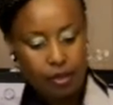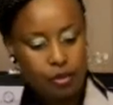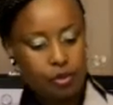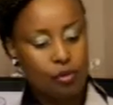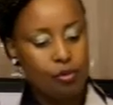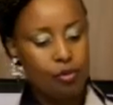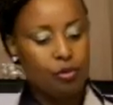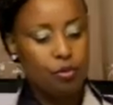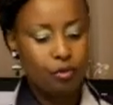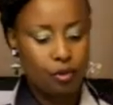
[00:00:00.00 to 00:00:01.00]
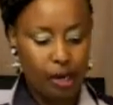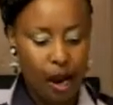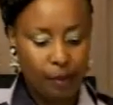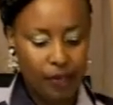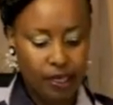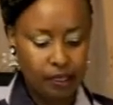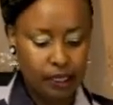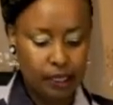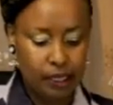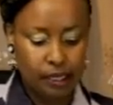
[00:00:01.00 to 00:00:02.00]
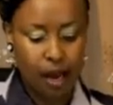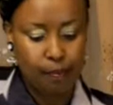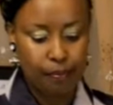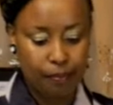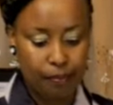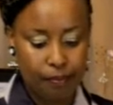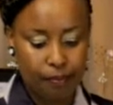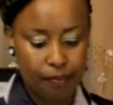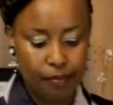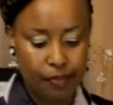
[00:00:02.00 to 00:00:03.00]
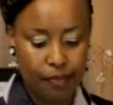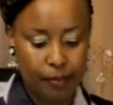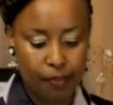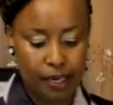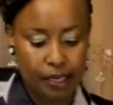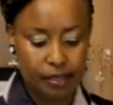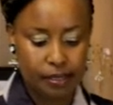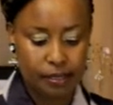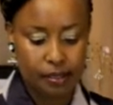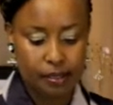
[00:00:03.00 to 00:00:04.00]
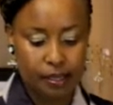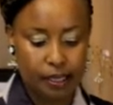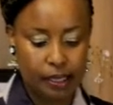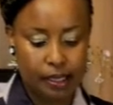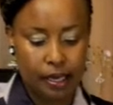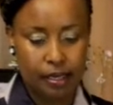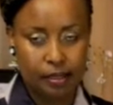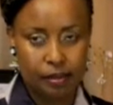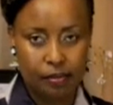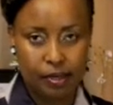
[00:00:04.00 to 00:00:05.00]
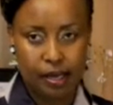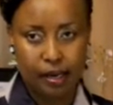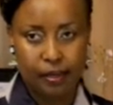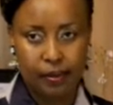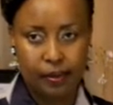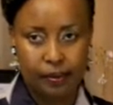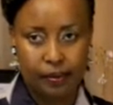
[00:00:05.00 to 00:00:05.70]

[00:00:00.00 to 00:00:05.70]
So you'll come and clean up the place like that with alcohol,